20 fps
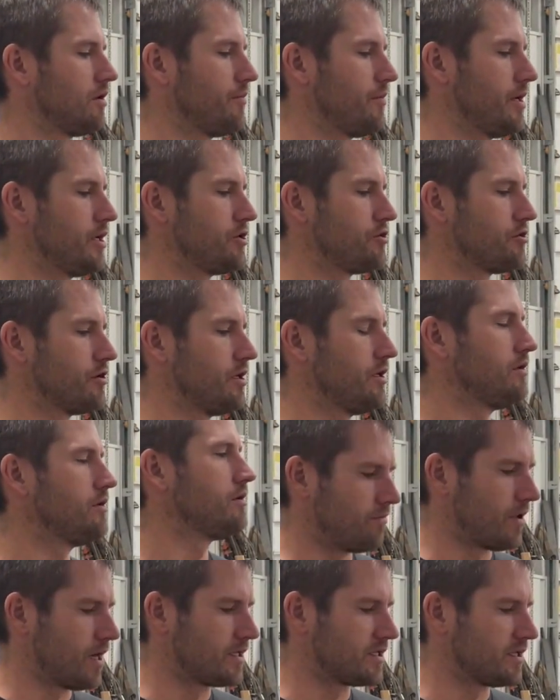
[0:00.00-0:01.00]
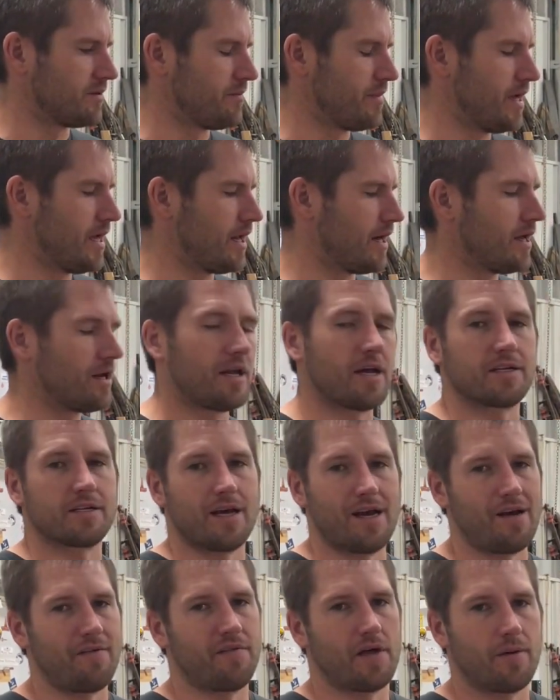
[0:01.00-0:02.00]
entry. I said, man, I'd like to
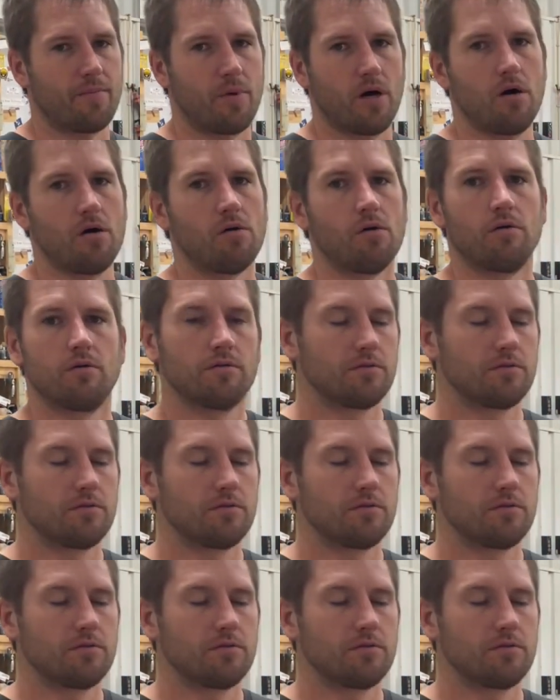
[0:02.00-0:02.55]
have that bow.